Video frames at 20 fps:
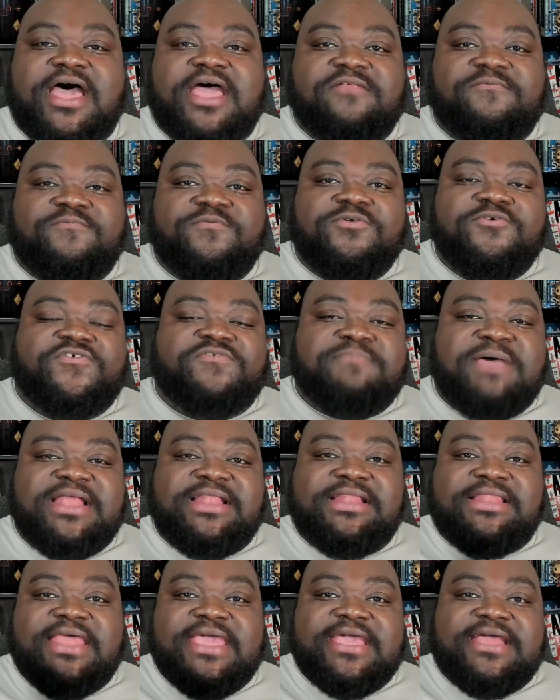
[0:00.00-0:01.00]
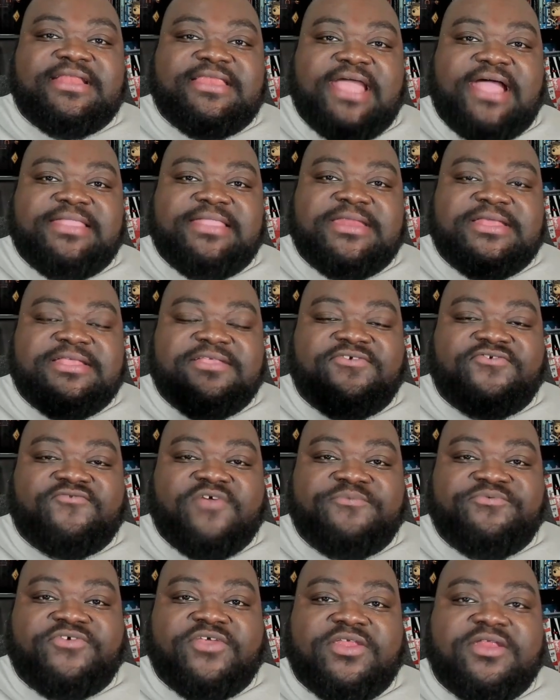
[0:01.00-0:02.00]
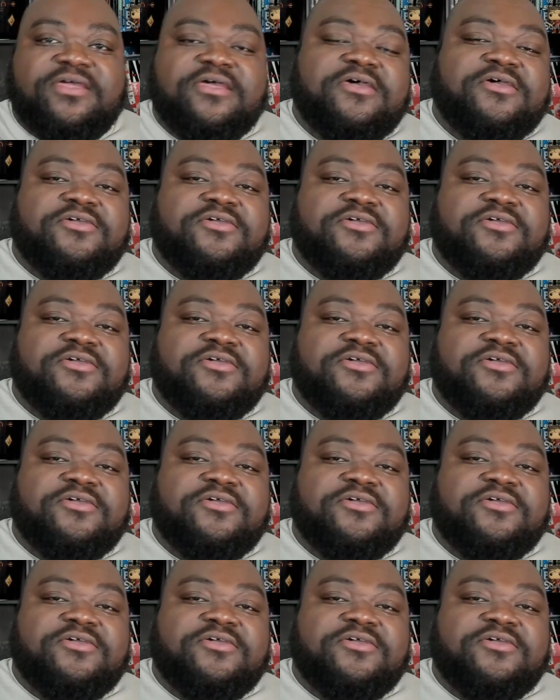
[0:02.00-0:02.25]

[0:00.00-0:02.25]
if you use my link down in the description,